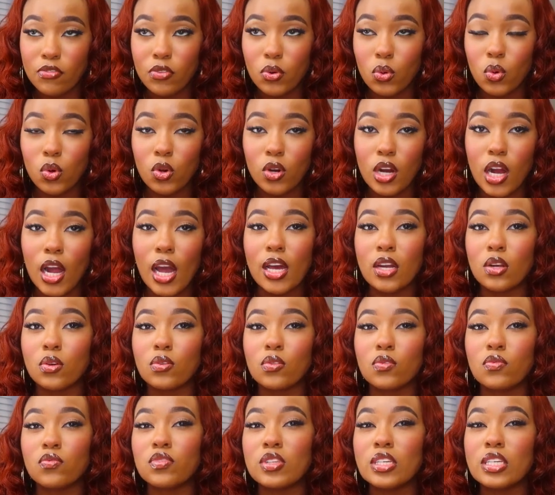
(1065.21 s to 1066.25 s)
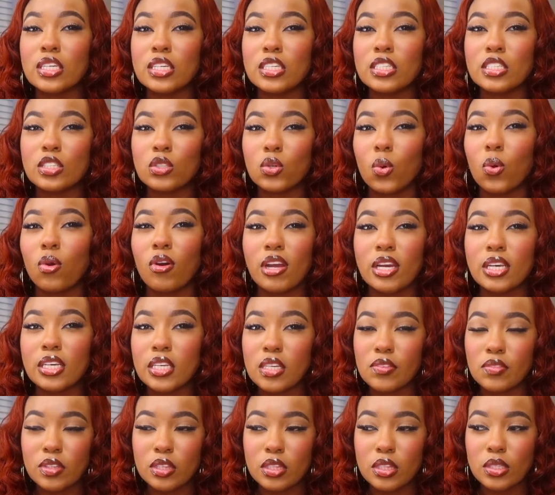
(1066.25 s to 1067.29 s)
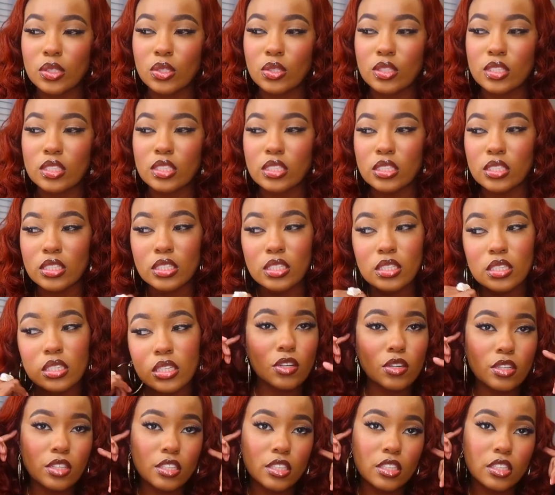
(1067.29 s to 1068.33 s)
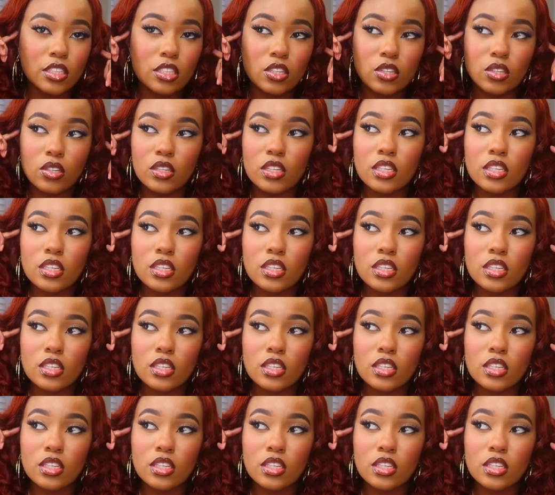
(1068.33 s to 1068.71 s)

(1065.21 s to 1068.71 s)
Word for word: 4 i don't think it's quite giving 13 ear to ear